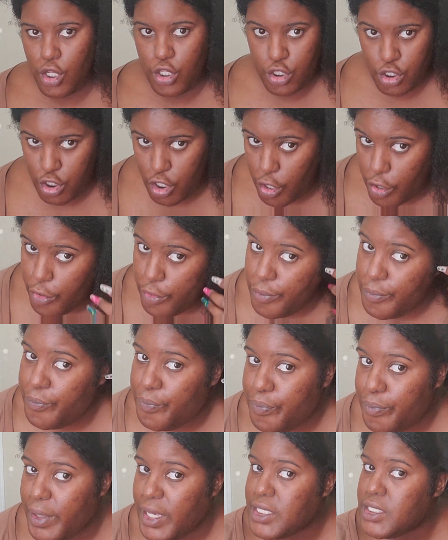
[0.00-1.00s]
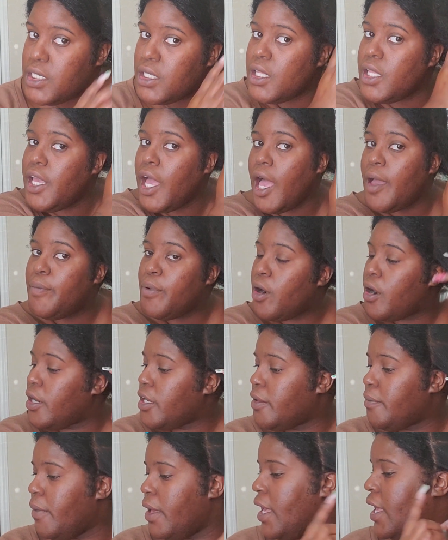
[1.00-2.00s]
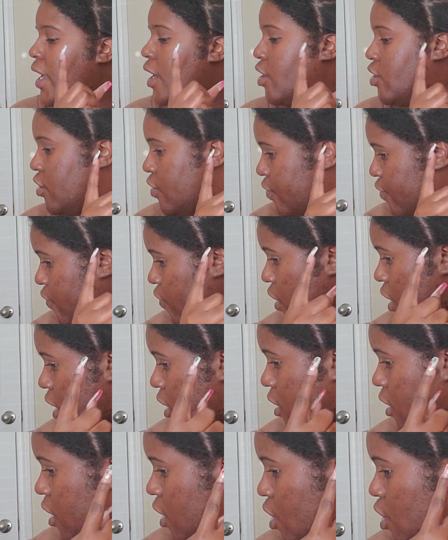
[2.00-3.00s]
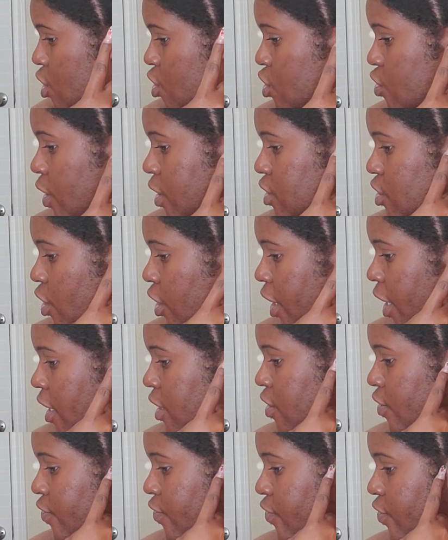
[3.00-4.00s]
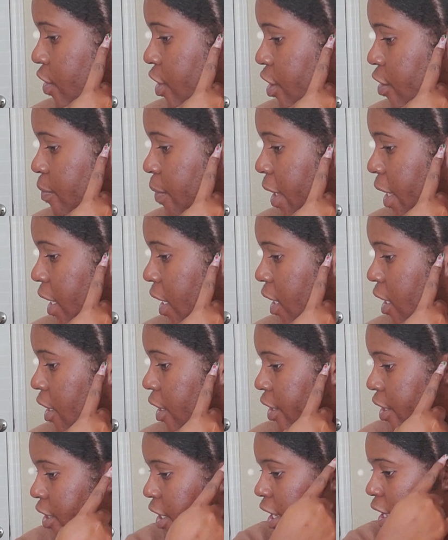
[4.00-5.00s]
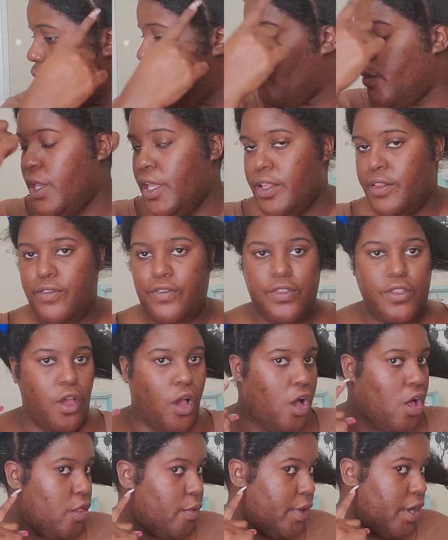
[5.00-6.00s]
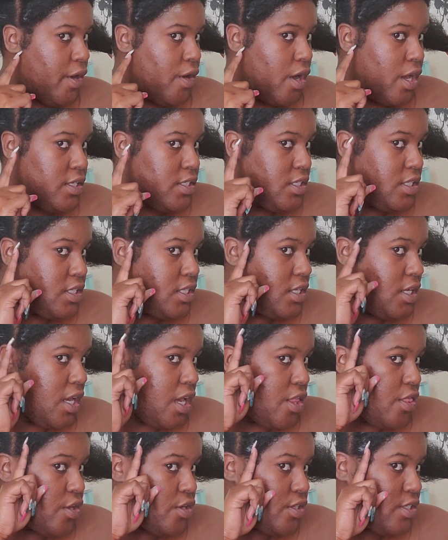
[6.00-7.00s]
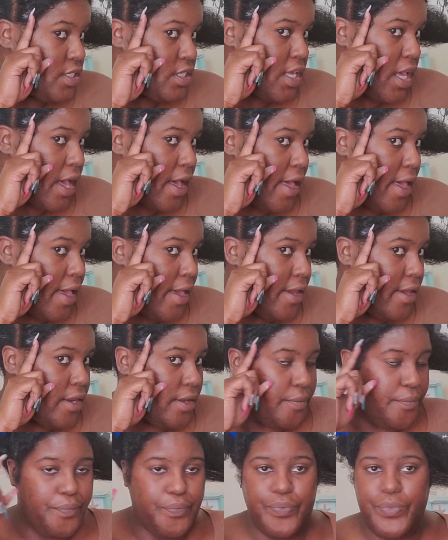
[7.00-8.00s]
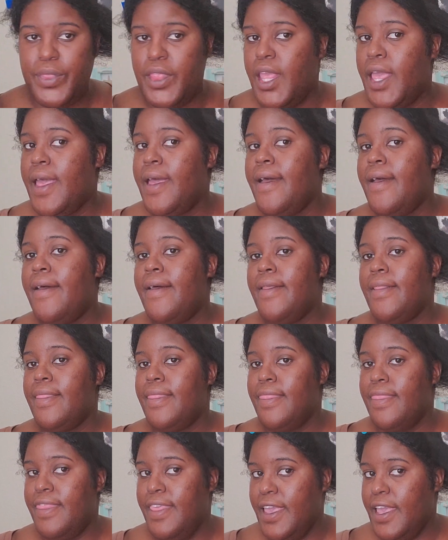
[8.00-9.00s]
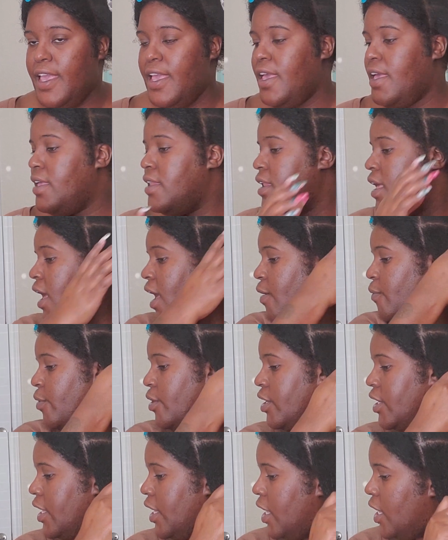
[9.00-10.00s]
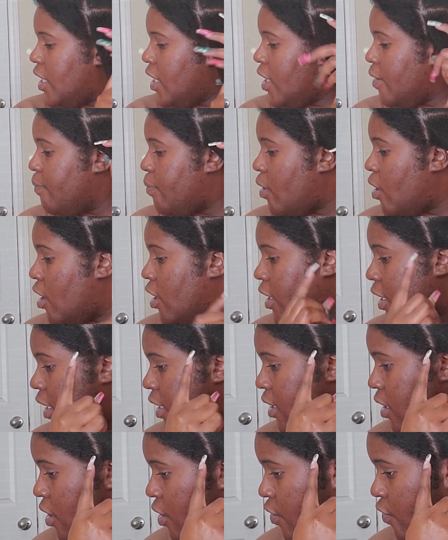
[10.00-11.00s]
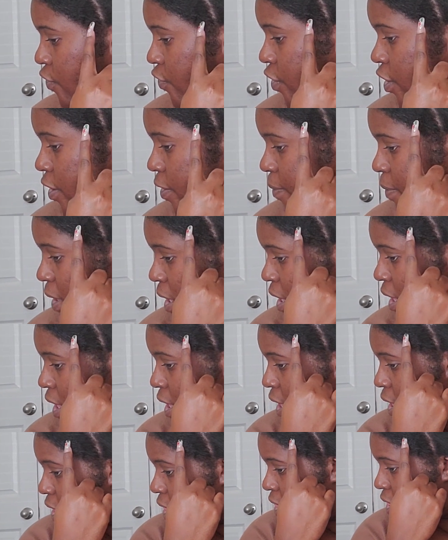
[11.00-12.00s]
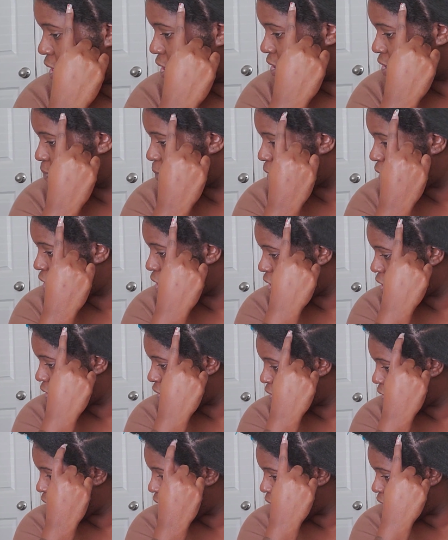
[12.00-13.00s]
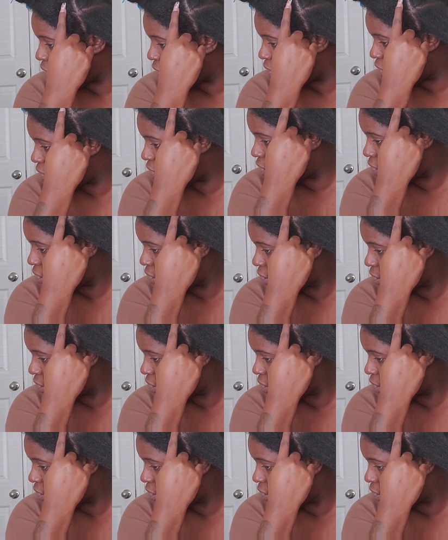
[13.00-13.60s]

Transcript: So basically I parted my hair in the front. So I started in the front of my ear and went all the way across to the other side. Then I went ahead and parted from this part here.